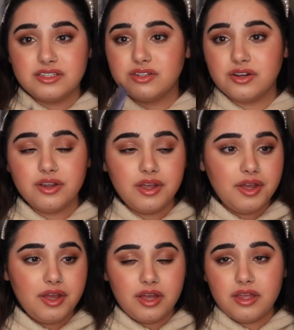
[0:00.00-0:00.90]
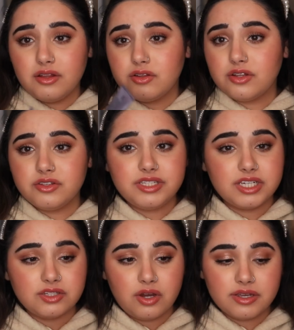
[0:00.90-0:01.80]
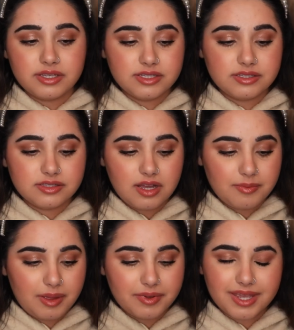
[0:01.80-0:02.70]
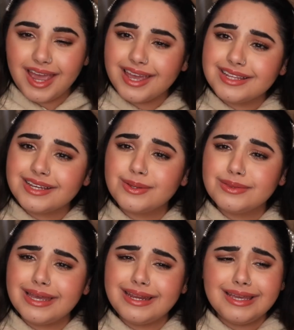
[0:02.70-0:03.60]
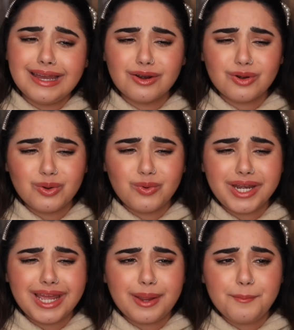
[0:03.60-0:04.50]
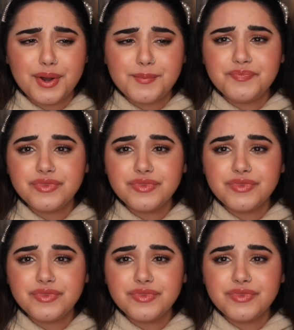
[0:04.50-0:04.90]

So, yeah, a lot of those TikTokers, that Michaela lady, I don't know her name, but